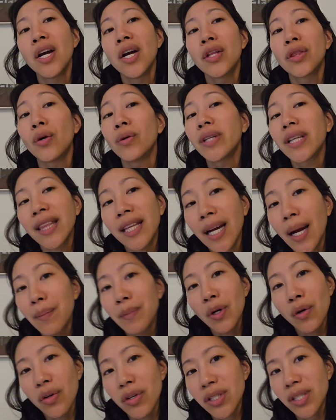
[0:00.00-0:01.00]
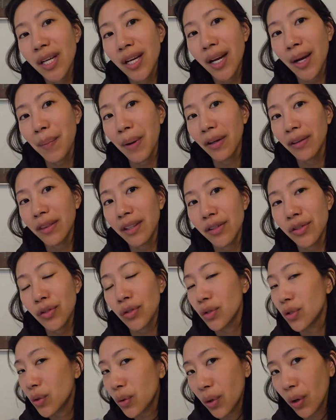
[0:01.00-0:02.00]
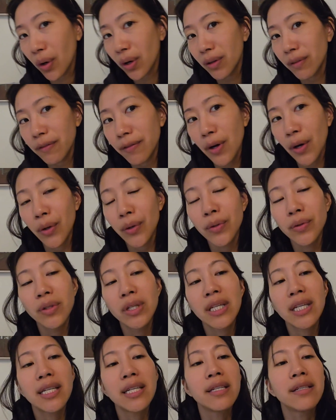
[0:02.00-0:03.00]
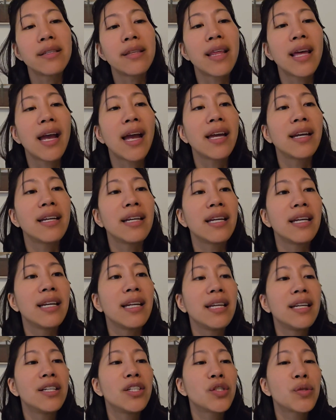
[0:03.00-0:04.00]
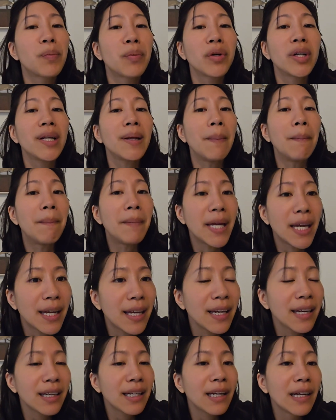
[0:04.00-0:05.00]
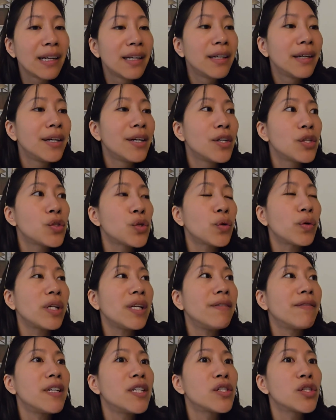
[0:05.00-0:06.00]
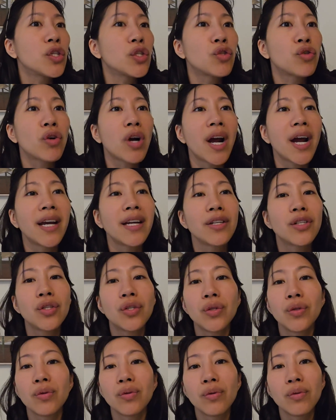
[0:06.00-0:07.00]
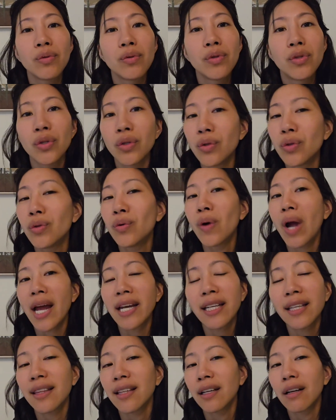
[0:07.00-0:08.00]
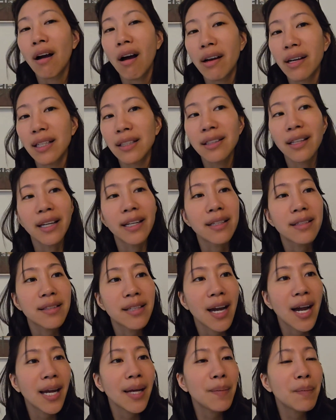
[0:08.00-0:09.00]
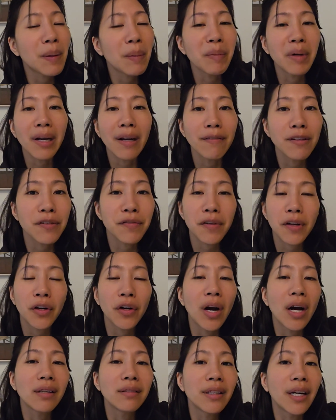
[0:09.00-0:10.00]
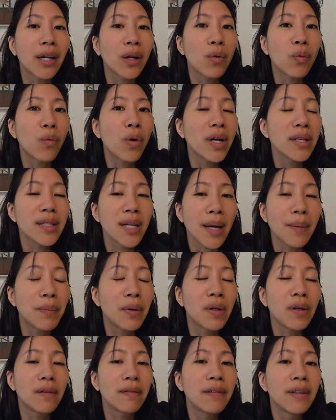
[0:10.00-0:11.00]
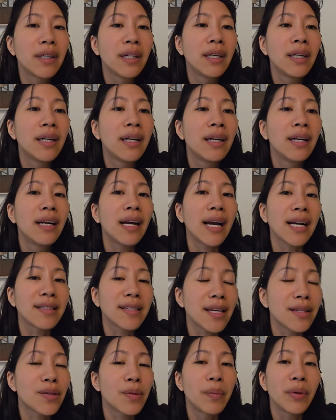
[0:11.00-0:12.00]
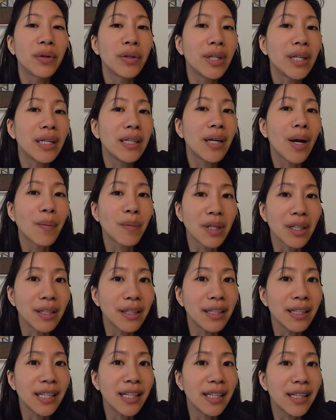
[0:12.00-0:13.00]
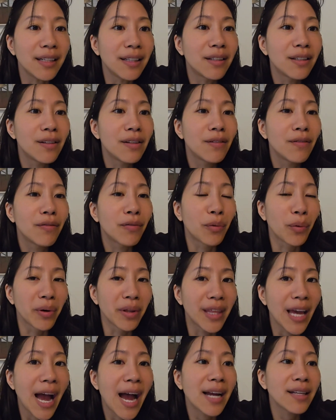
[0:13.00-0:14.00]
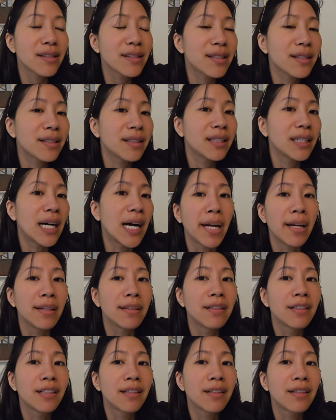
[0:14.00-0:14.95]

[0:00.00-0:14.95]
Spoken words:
The only thing I'm noticing about this new current phone is that it is pretty big. So even just trying to do anything on it, like type, I'm going to have to figure out like what type of accessibility I'm going to need for that. I